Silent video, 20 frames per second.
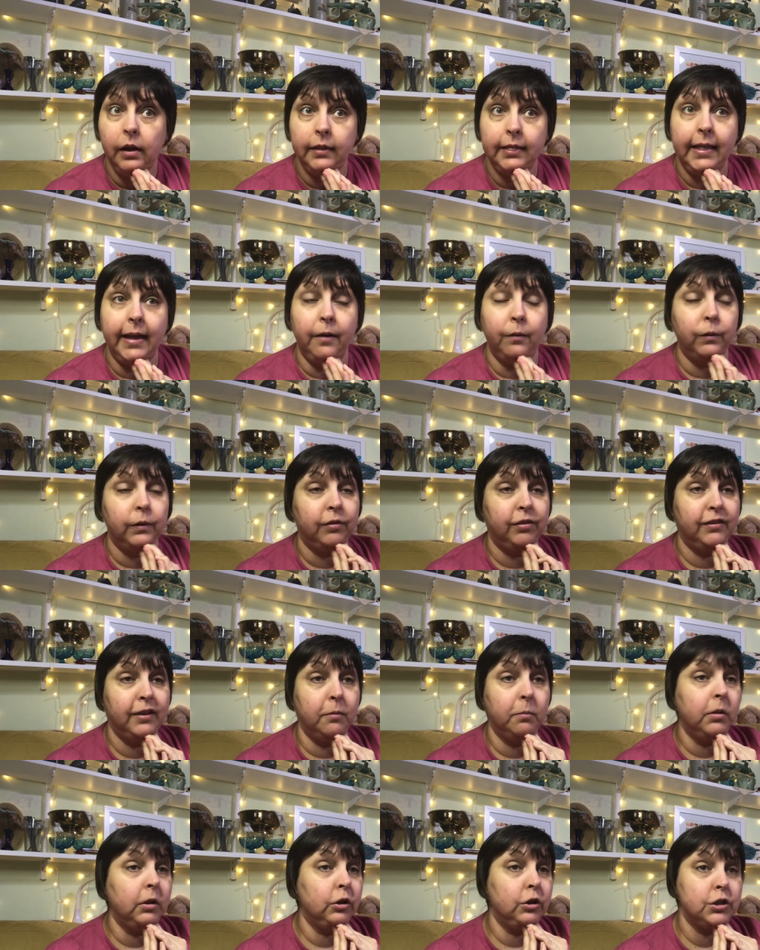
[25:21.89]
that was
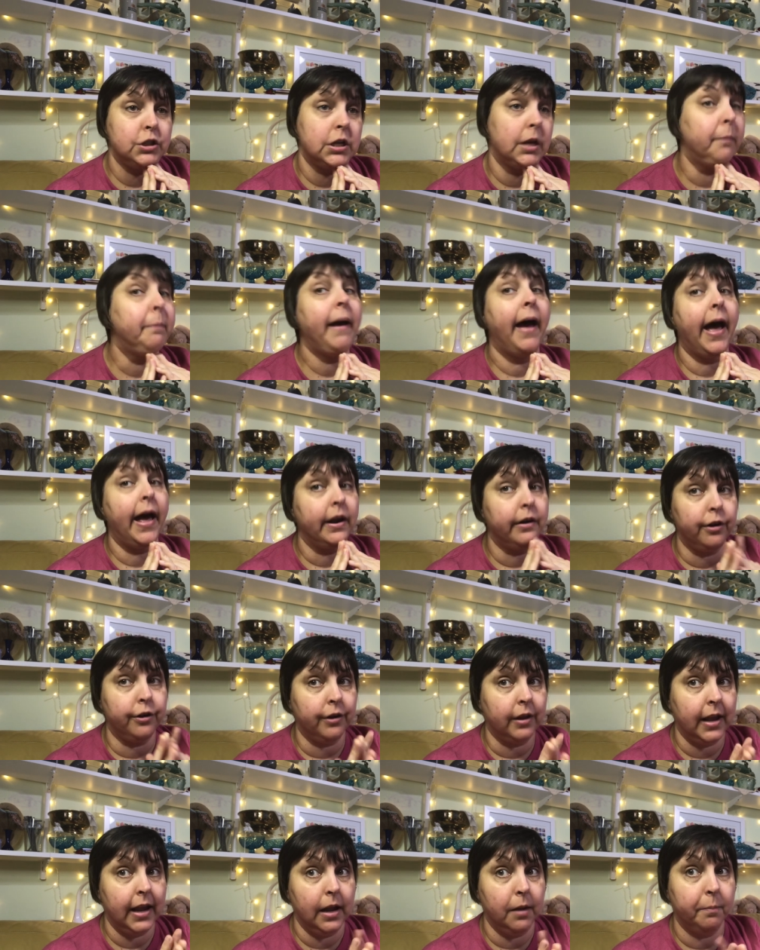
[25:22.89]
similar to Pattern
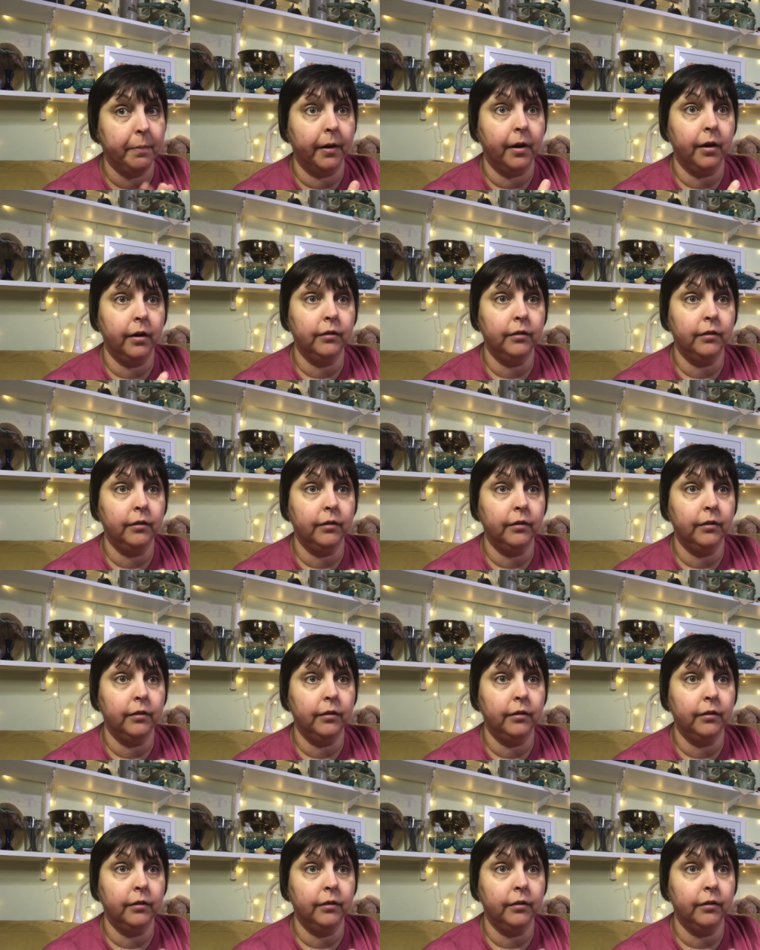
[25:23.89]
Keeper.